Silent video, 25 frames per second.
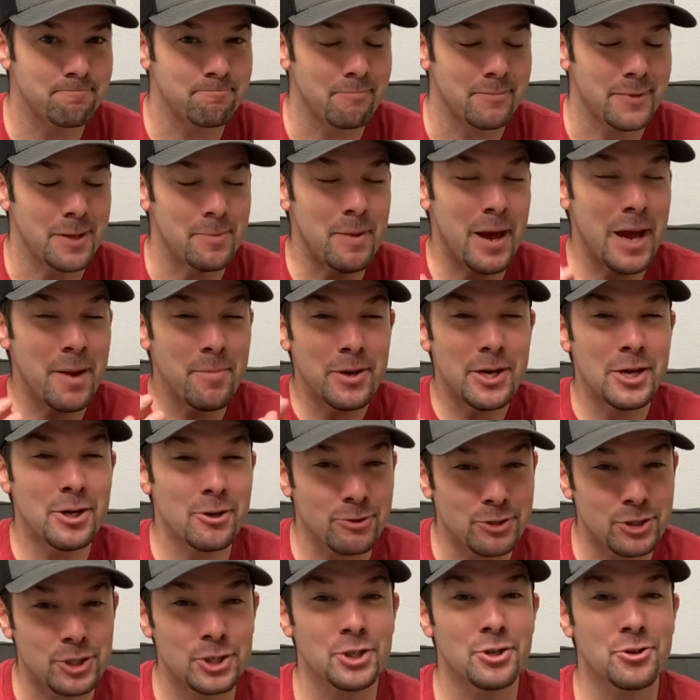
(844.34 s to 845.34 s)
Maybe
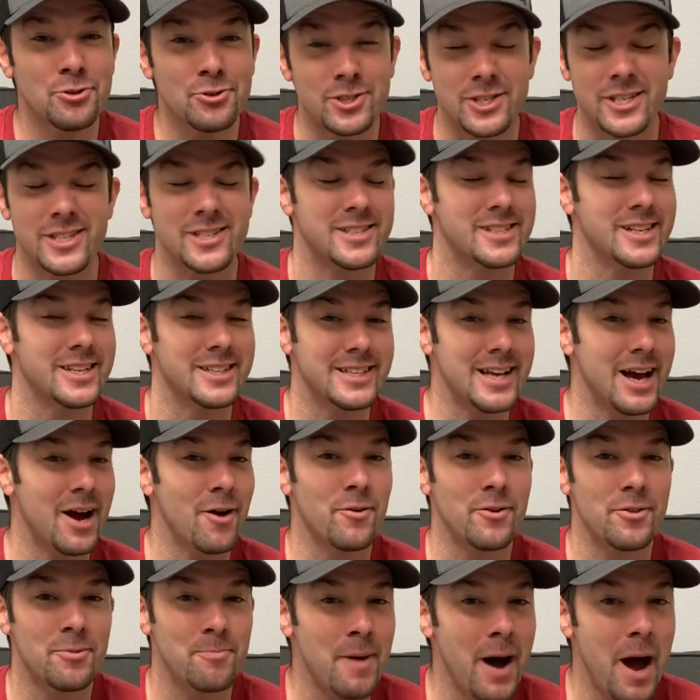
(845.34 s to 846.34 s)
you'll choose to sit down
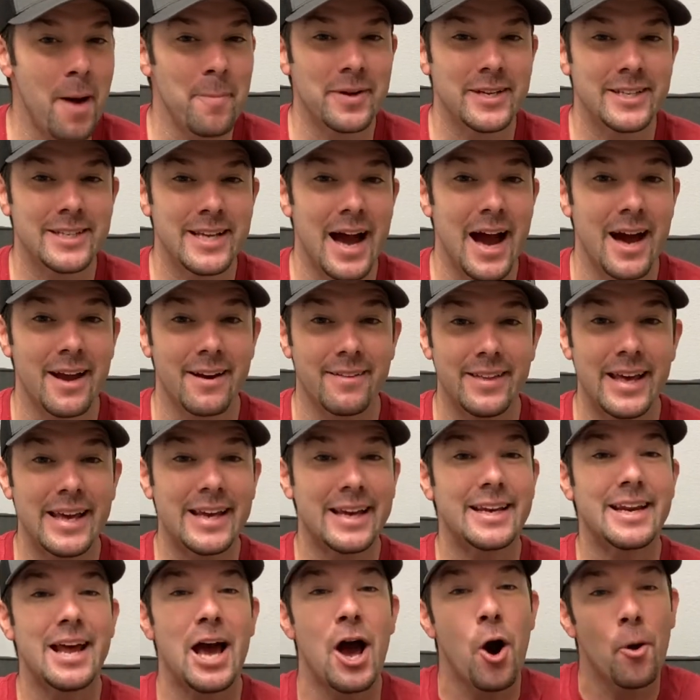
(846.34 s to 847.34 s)
with mom and dad and they
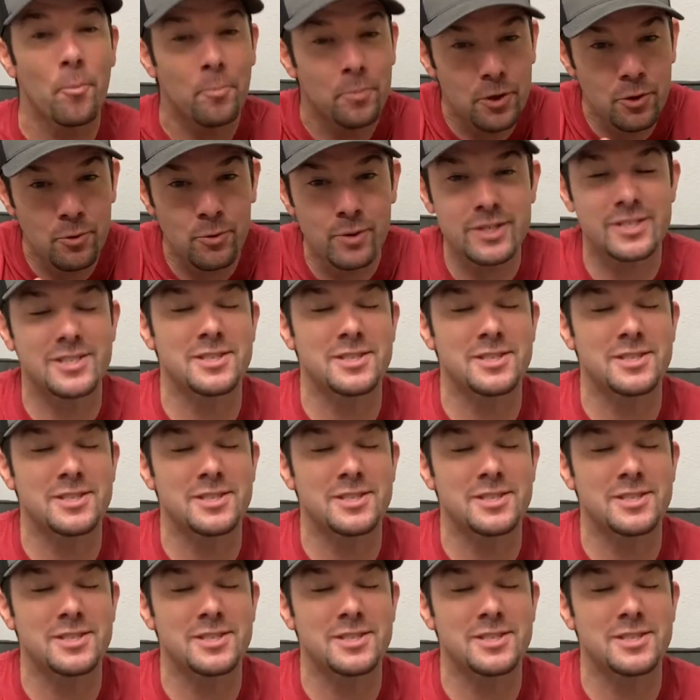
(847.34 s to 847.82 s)
can help you with